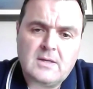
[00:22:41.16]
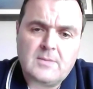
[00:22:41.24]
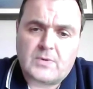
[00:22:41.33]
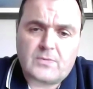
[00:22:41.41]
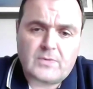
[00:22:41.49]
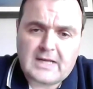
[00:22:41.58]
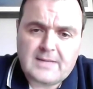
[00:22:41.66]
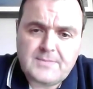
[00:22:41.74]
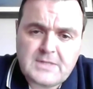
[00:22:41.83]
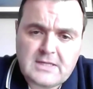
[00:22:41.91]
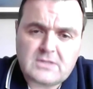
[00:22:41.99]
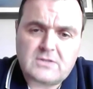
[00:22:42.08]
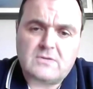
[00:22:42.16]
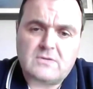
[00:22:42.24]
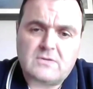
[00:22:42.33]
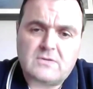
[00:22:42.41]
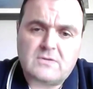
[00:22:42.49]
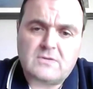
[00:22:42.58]
But what I'm saying to
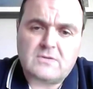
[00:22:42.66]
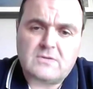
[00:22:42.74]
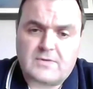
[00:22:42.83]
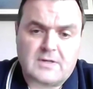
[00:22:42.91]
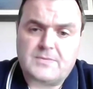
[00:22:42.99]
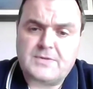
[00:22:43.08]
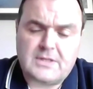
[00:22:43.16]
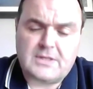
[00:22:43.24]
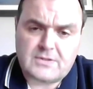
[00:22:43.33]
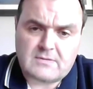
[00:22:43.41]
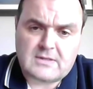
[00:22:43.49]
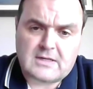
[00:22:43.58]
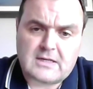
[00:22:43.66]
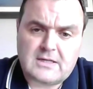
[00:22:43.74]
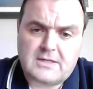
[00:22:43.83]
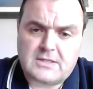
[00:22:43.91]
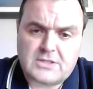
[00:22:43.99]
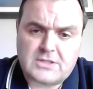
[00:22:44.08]
the industry and what I'm saying to
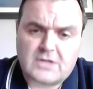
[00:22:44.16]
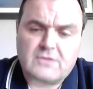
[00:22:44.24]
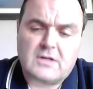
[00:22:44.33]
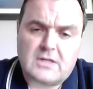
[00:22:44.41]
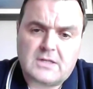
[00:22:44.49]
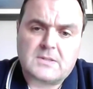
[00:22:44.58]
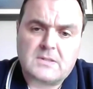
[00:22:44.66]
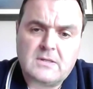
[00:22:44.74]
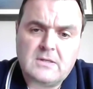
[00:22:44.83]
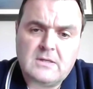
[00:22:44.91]
Ireland in general is